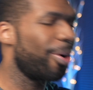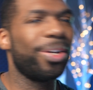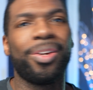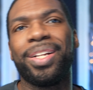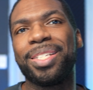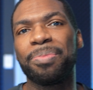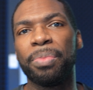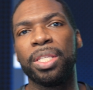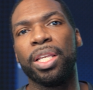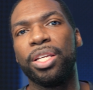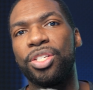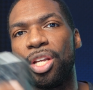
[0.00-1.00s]
Oh, here it is.
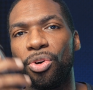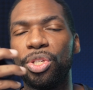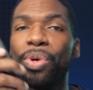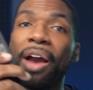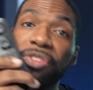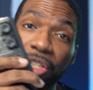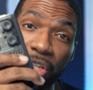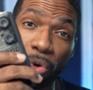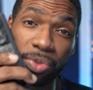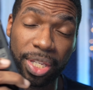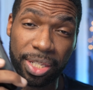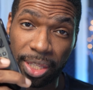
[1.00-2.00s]
So you have to
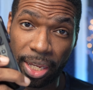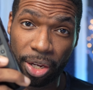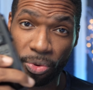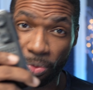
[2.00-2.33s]
tote this thing